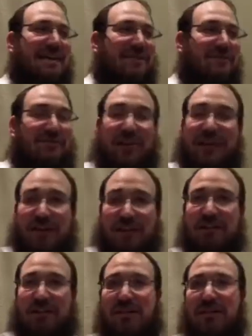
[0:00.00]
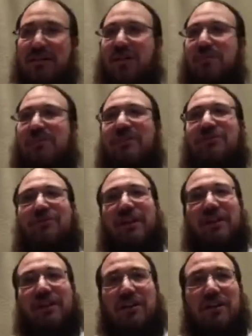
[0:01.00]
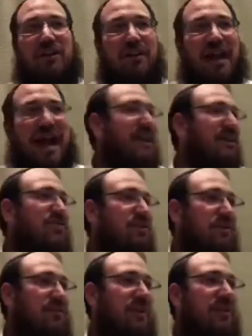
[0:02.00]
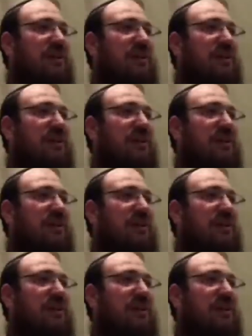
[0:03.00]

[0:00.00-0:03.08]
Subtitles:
Fear could be fear, any sort of fear.